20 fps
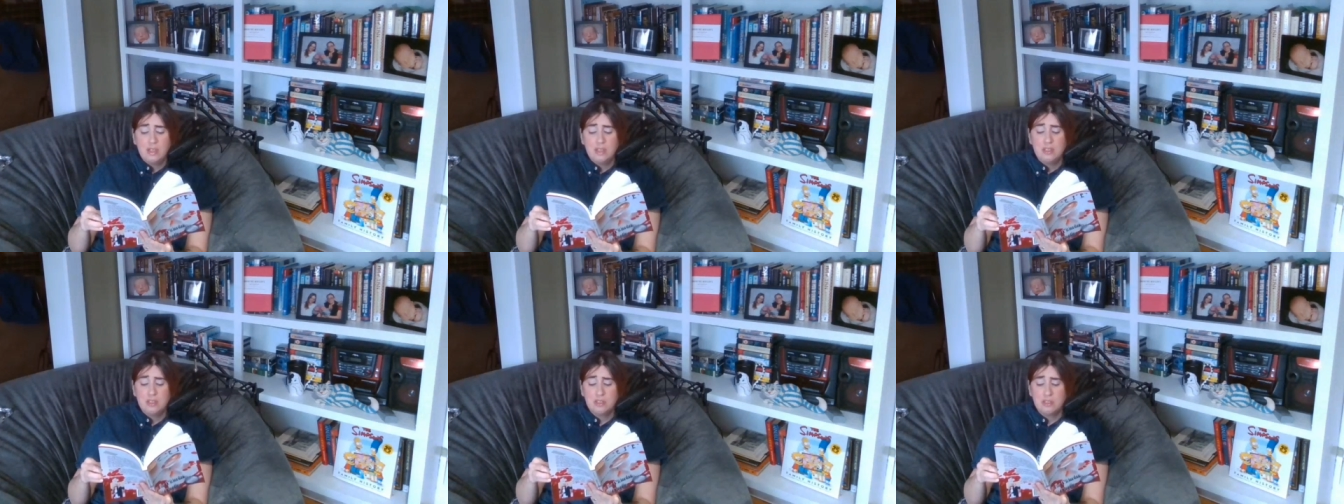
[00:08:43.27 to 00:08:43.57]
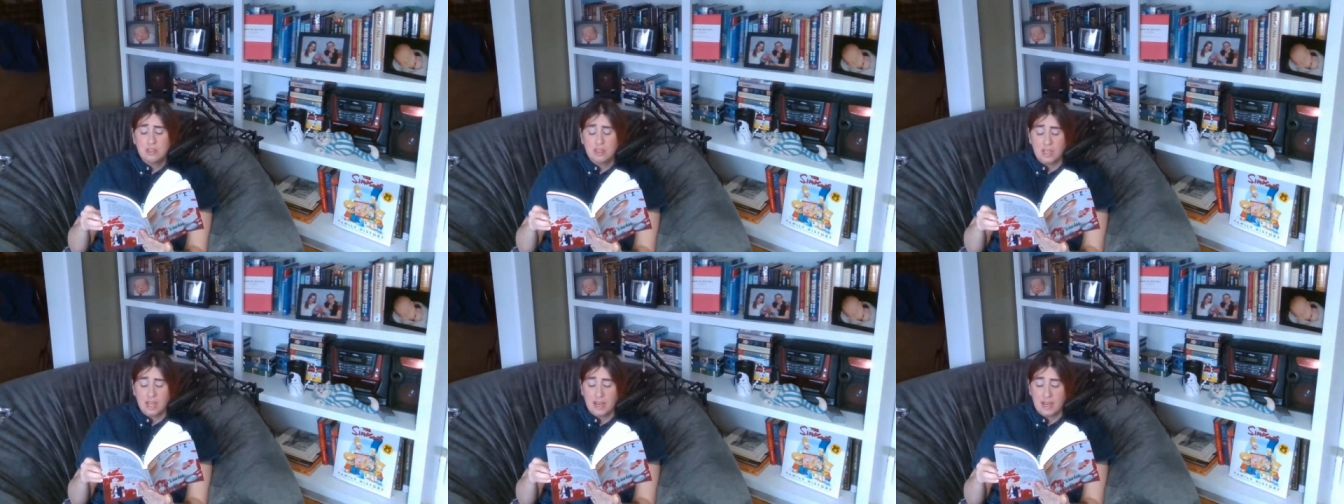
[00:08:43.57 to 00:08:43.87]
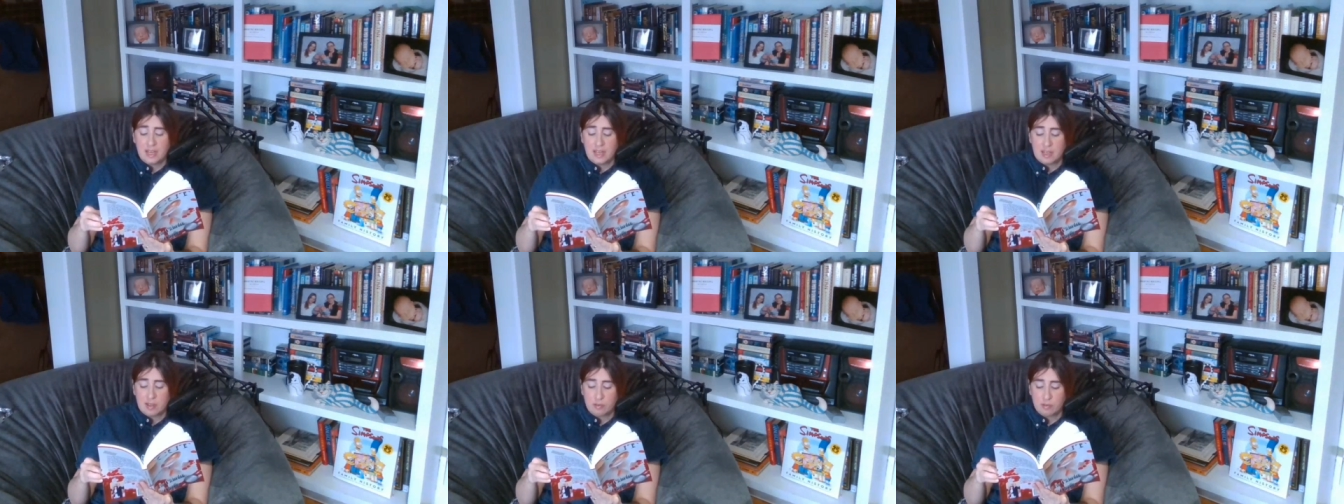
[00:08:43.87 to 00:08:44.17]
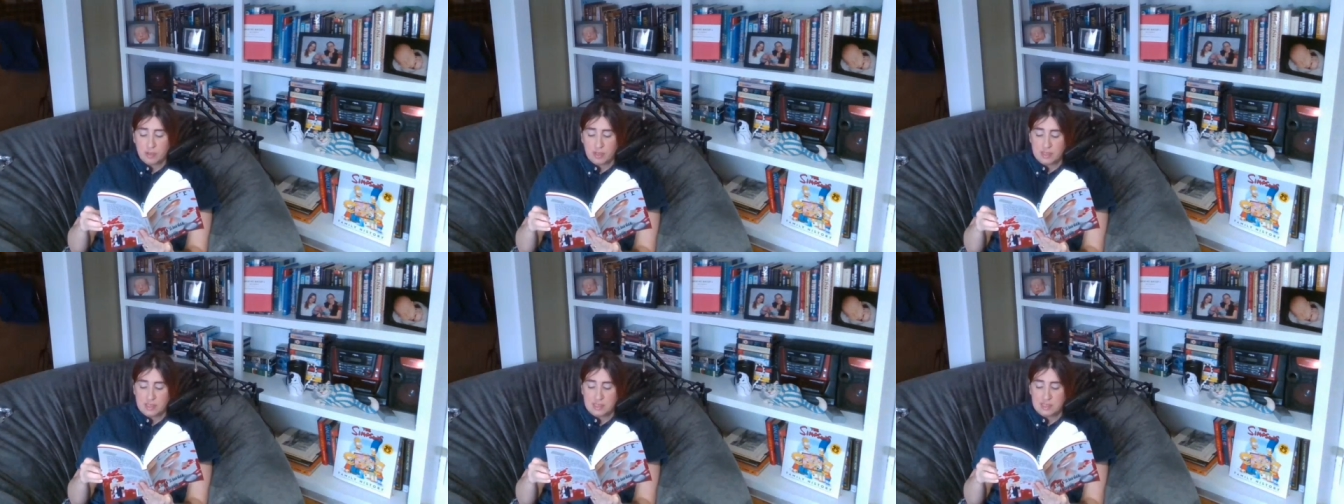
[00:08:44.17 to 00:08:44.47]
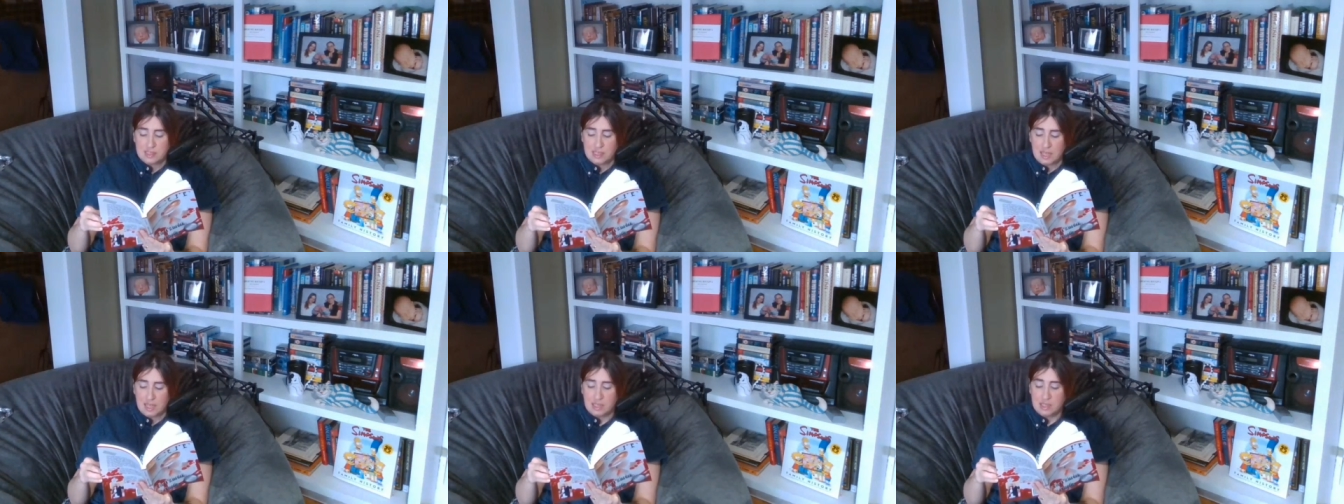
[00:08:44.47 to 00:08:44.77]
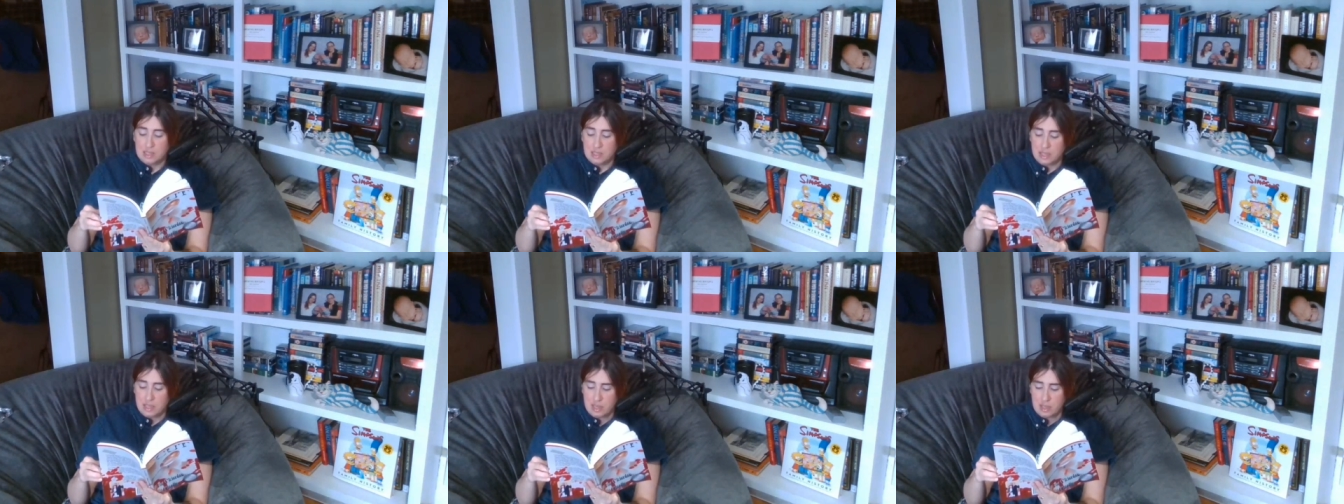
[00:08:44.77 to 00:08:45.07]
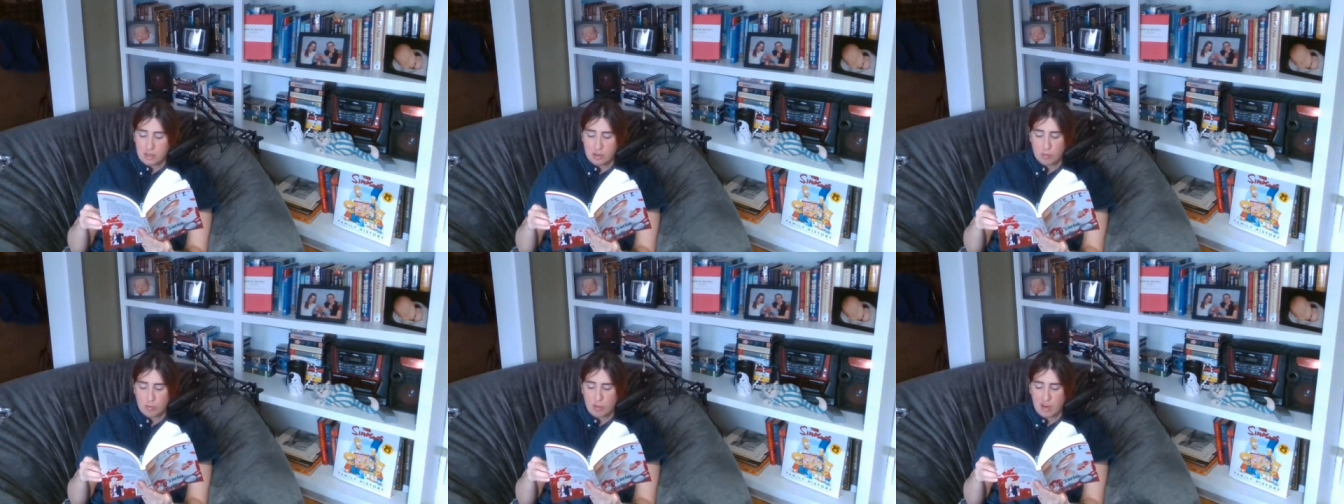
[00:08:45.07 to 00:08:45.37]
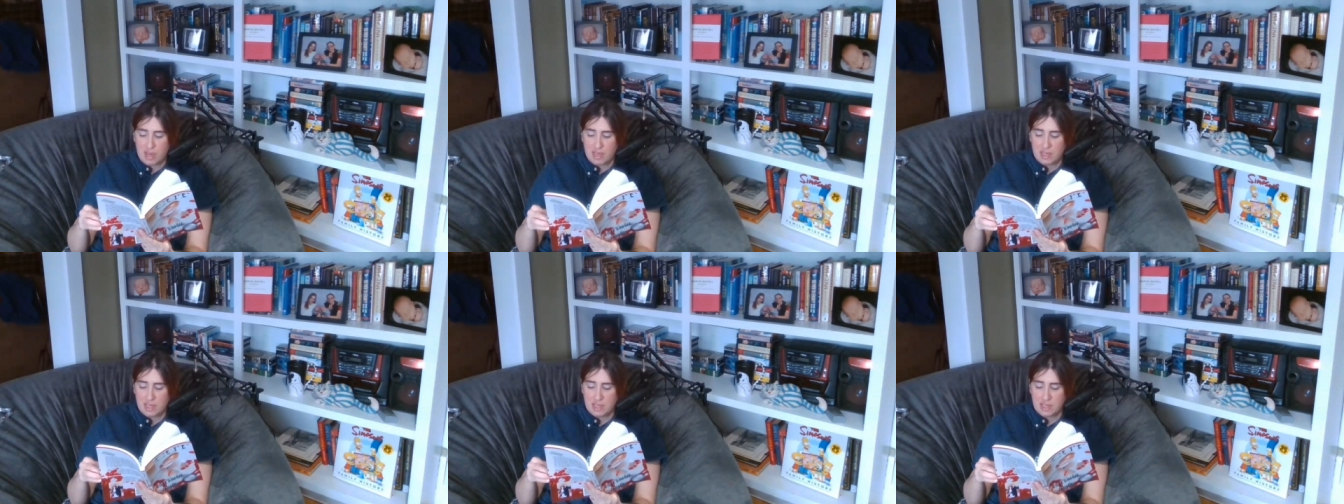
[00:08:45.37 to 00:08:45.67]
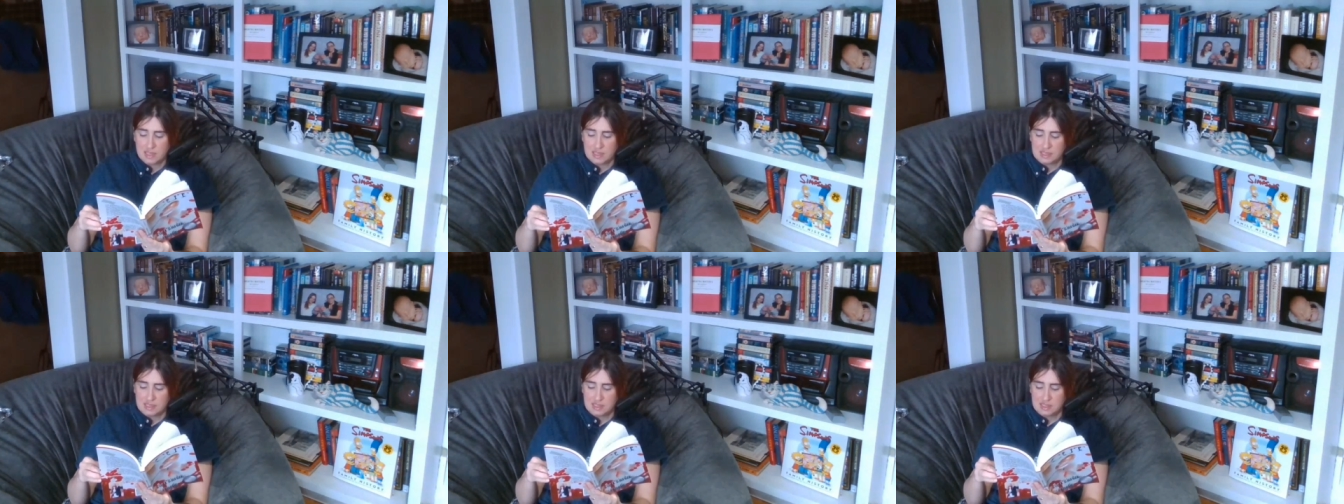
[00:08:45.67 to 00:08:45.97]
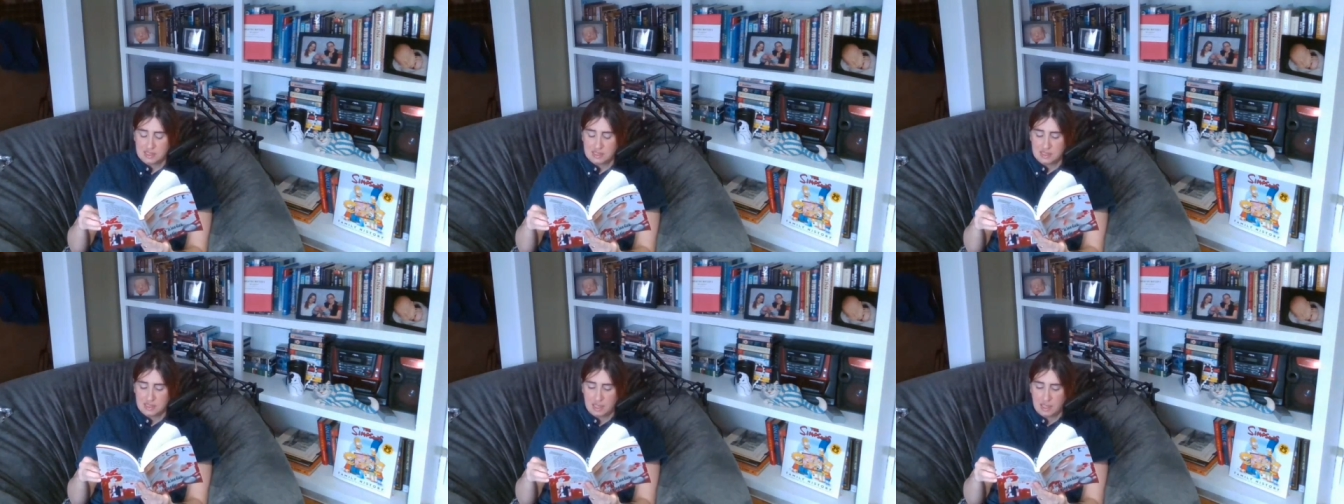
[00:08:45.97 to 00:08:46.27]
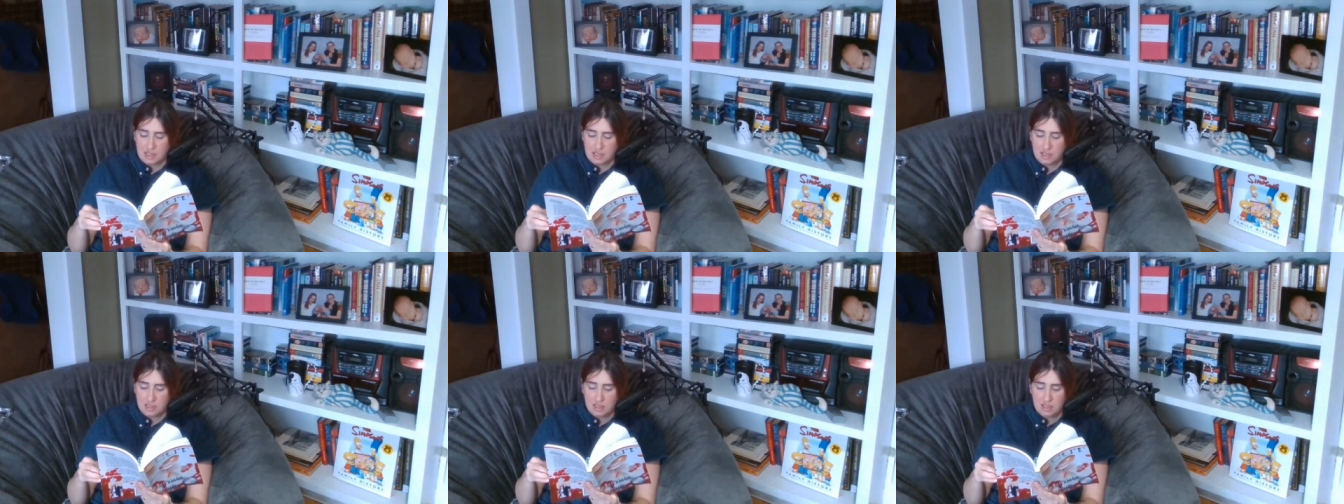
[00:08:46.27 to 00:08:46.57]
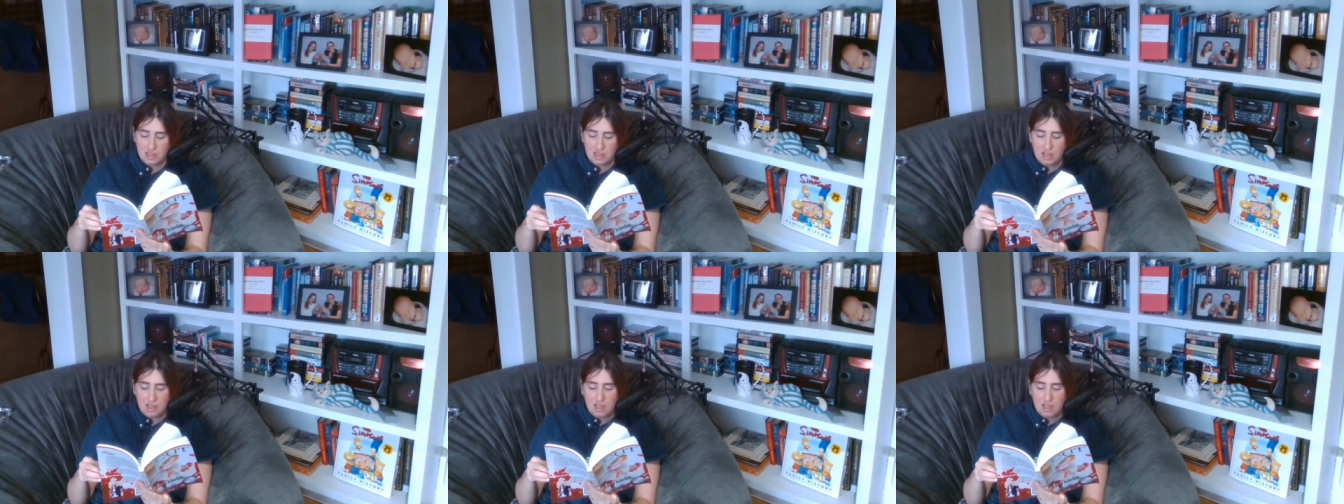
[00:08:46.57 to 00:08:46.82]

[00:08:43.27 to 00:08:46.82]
You're lying, Fred said, leaning her body against the sink.